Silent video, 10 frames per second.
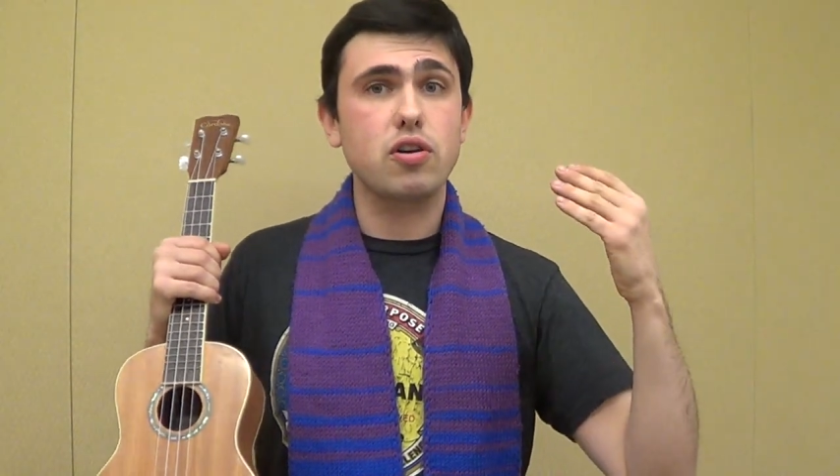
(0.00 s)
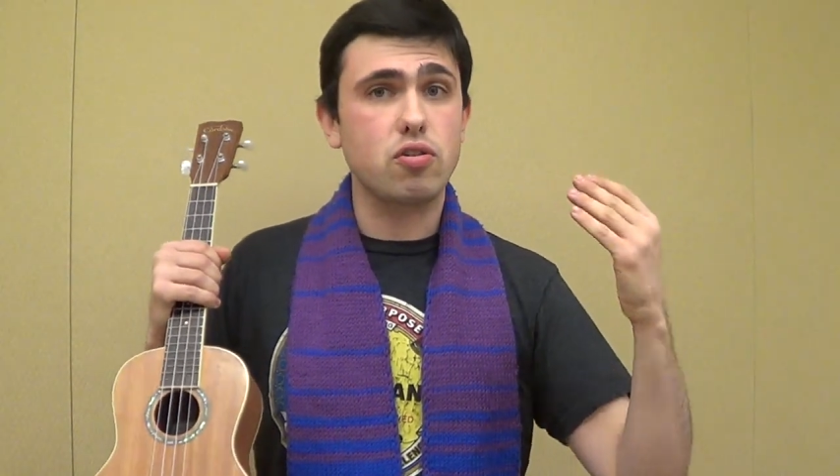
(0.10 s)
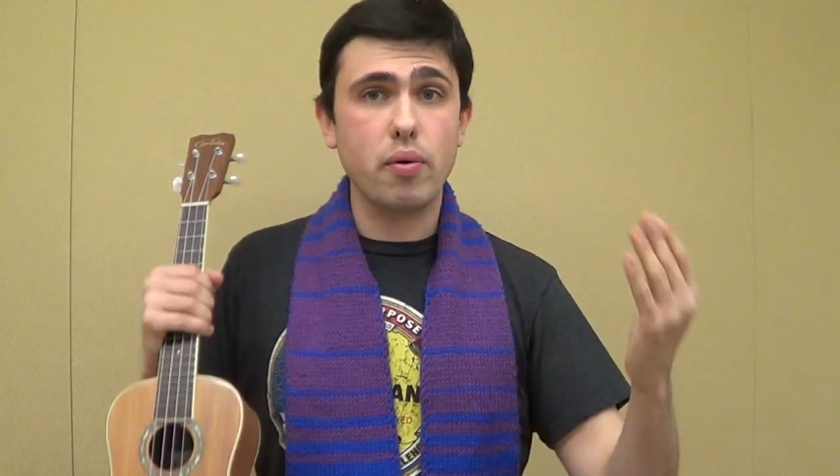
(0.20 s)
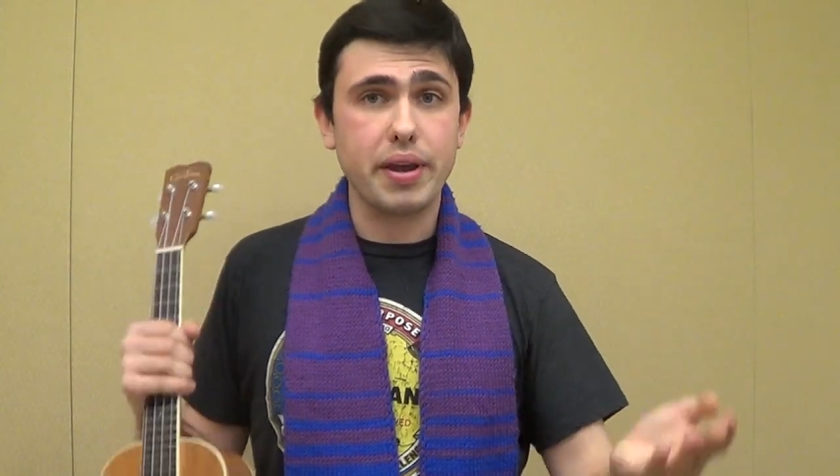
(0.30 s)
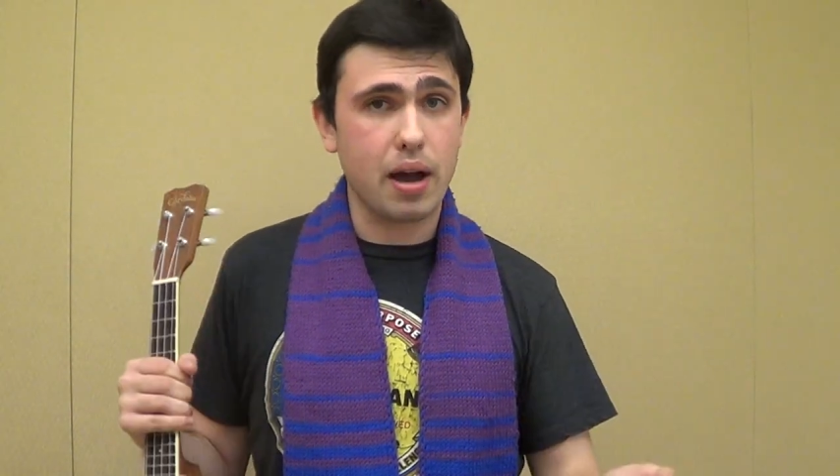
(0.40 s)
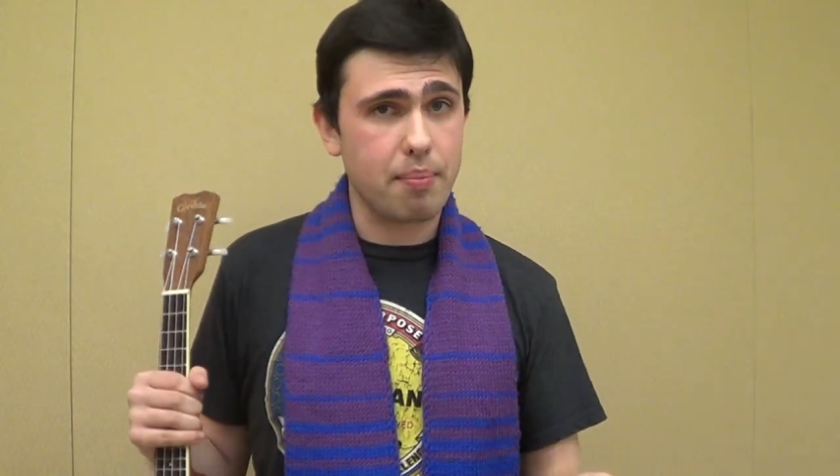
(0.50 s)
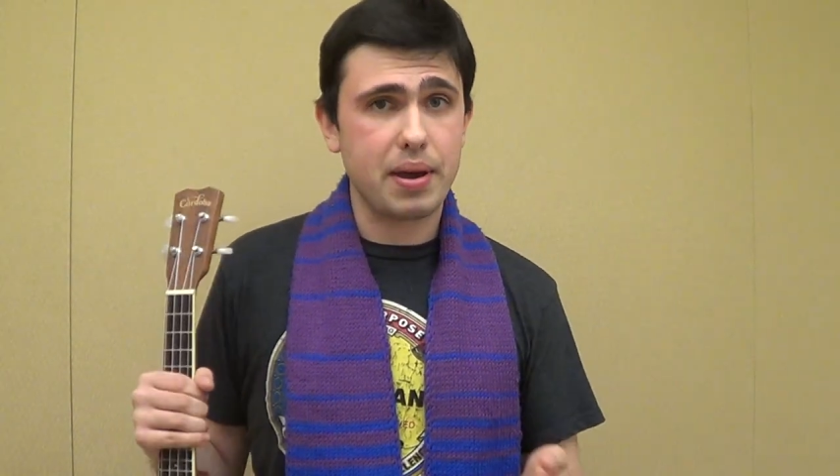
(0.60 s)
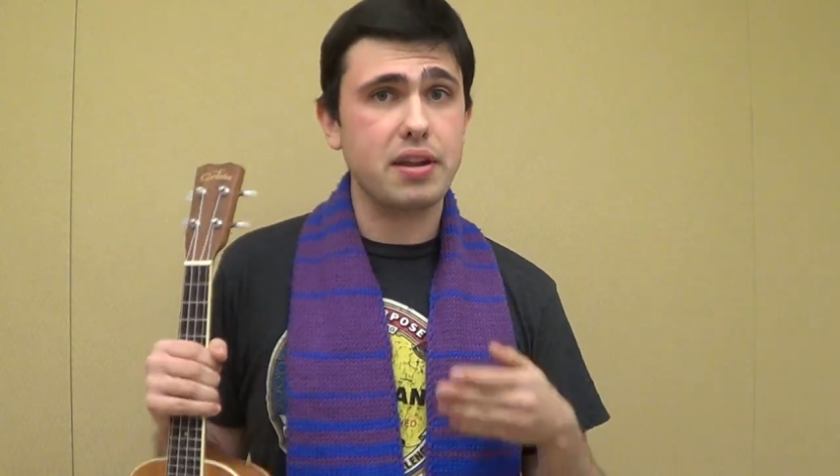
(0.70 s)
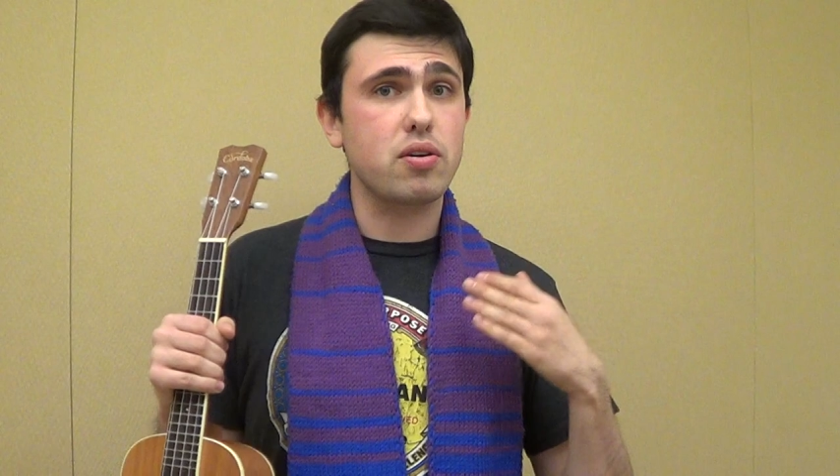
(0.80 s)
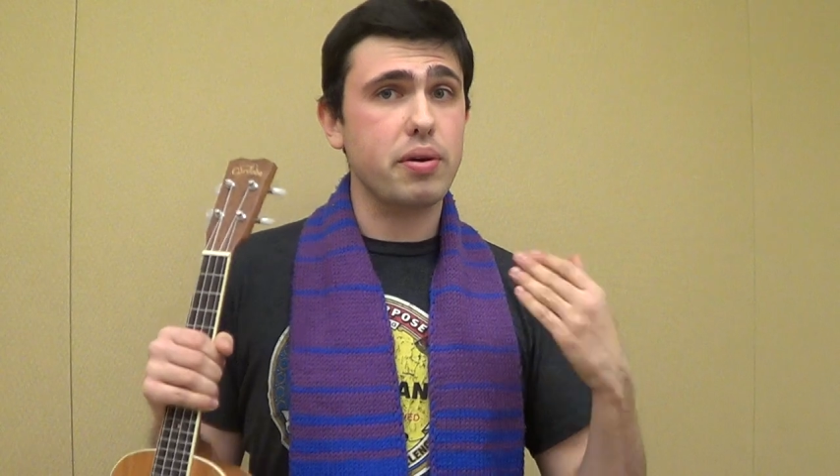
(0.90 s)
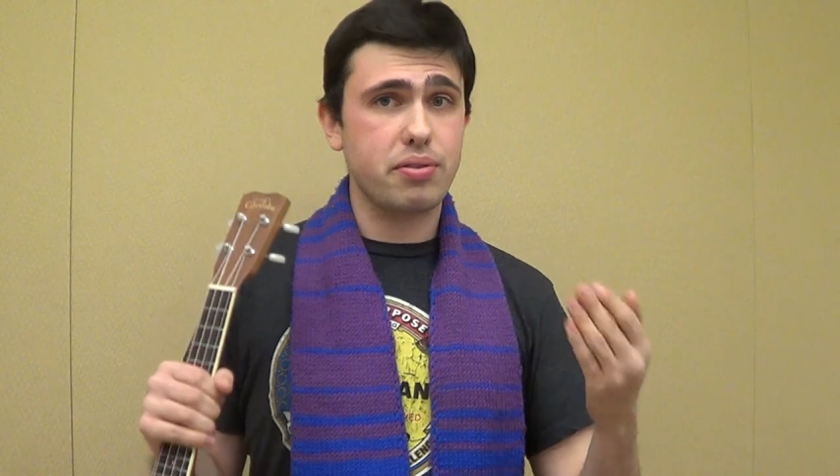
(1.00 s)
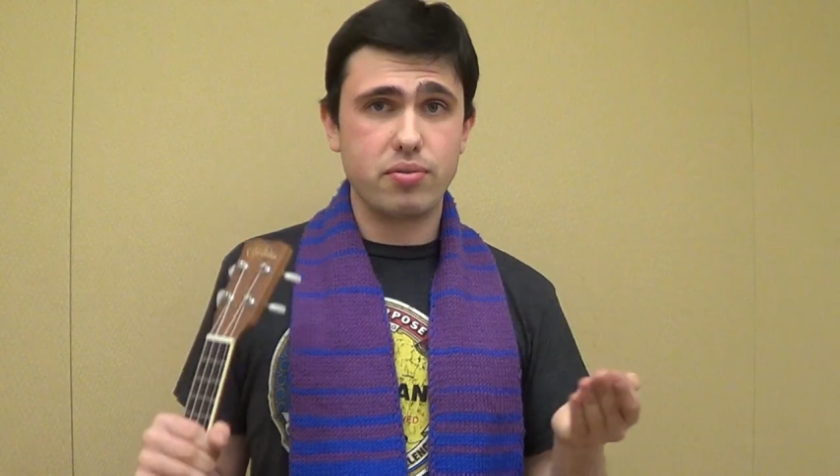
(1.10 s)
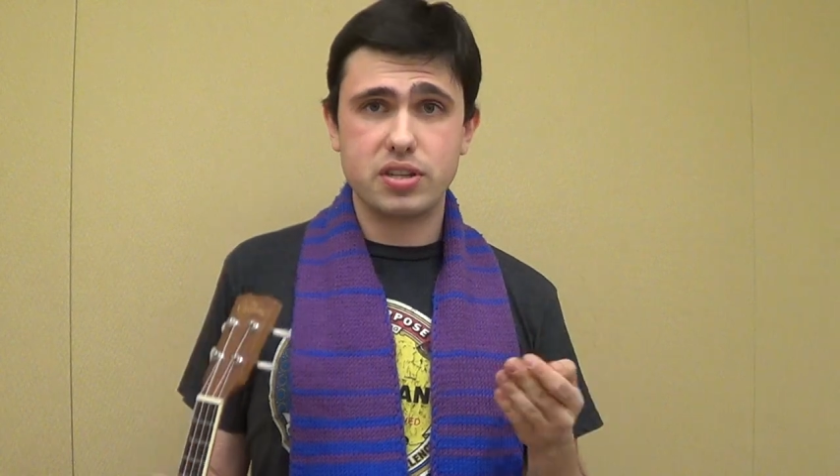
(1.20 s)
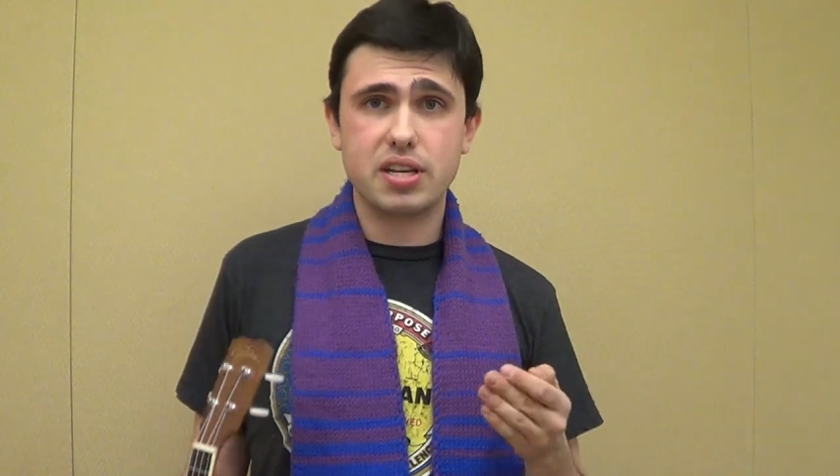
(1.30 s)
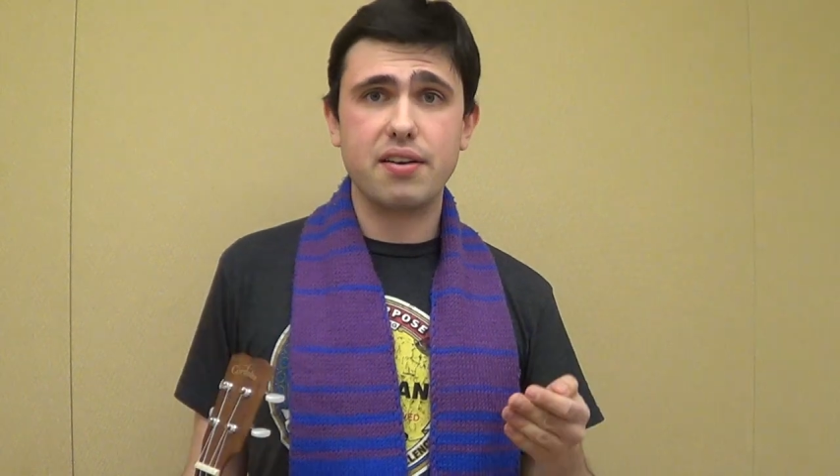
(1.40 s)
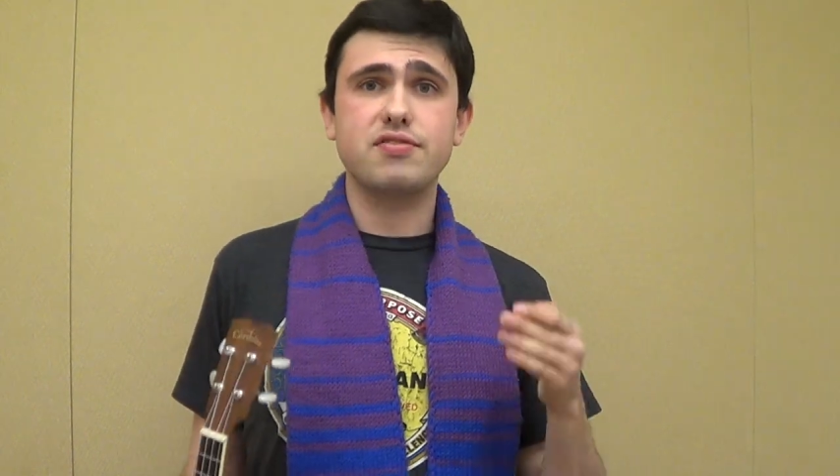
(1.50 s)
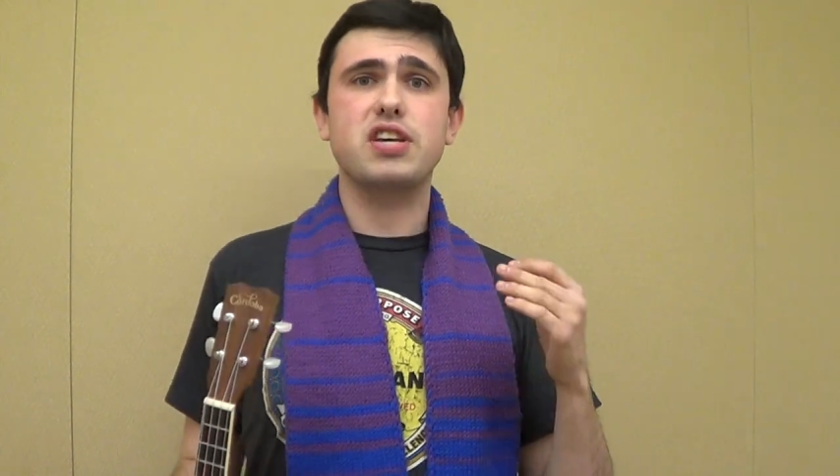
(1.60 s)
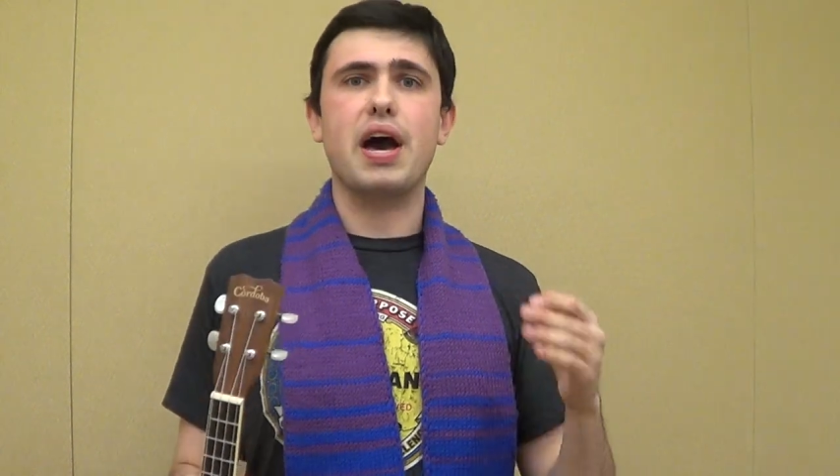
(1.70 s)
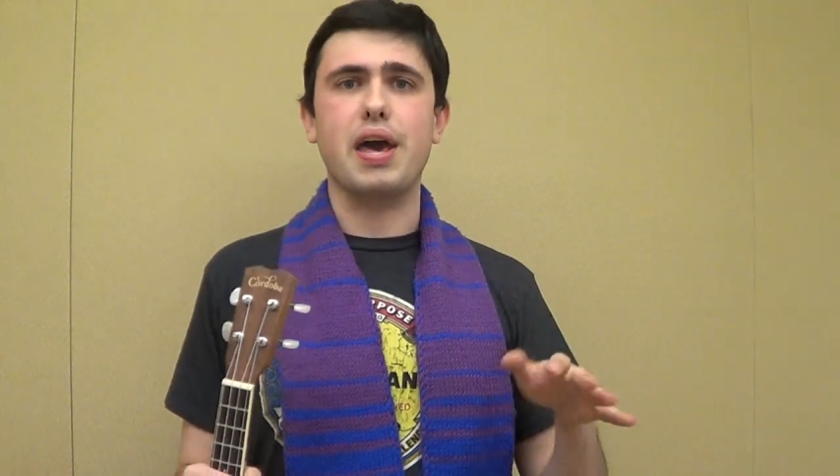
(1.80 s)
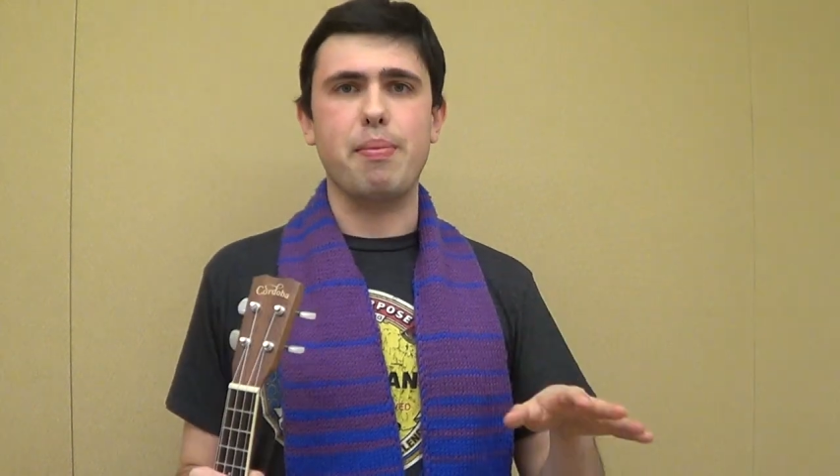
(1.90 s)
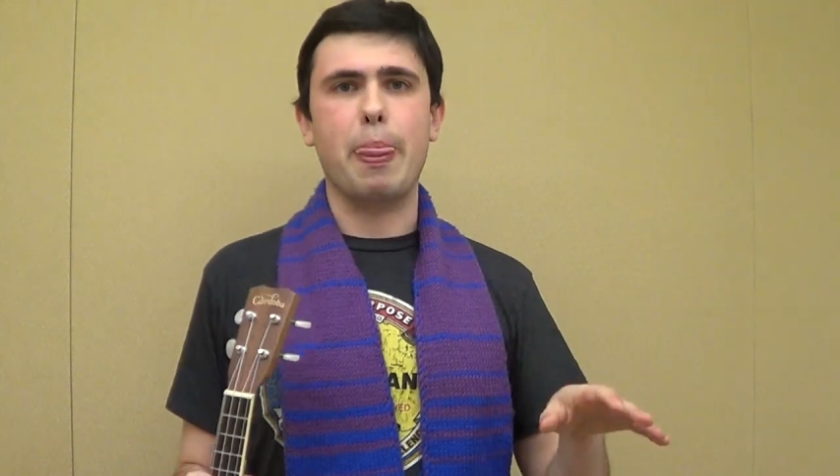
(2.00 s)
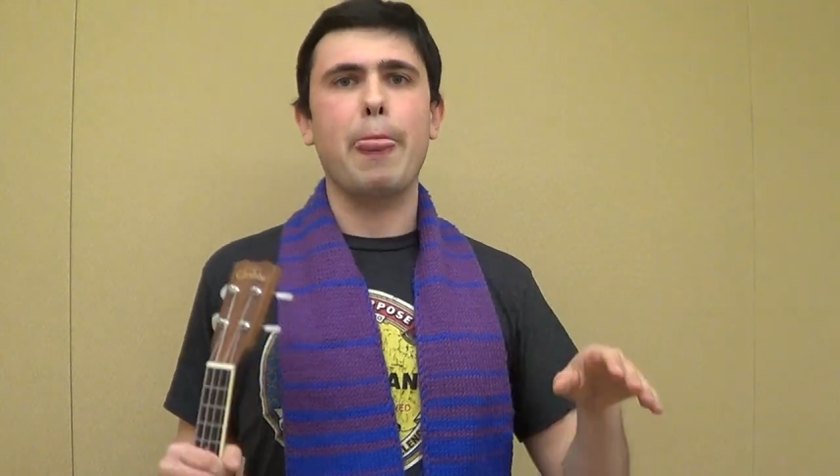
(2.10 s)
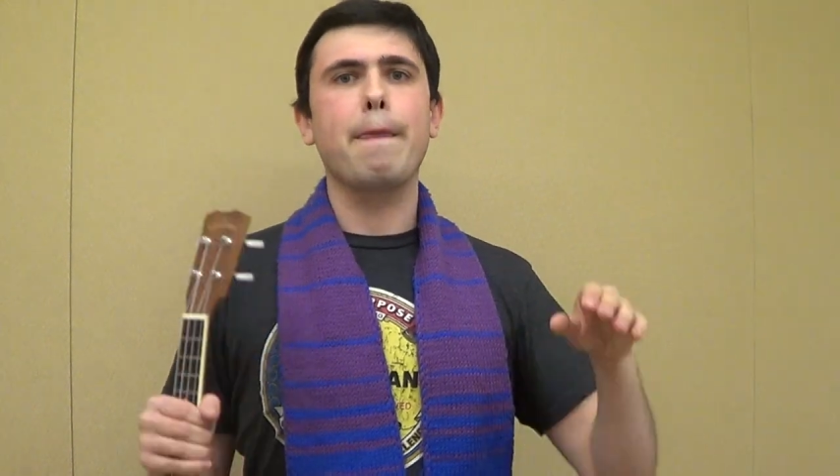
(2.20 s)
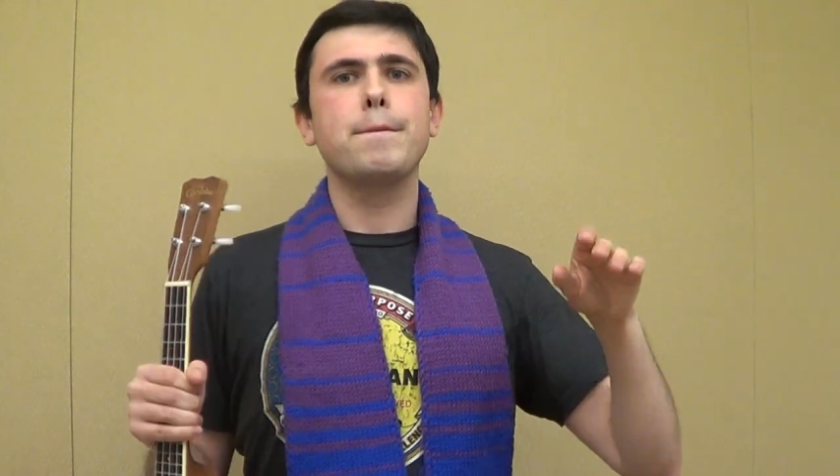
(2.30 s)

growing up and going through a tough time,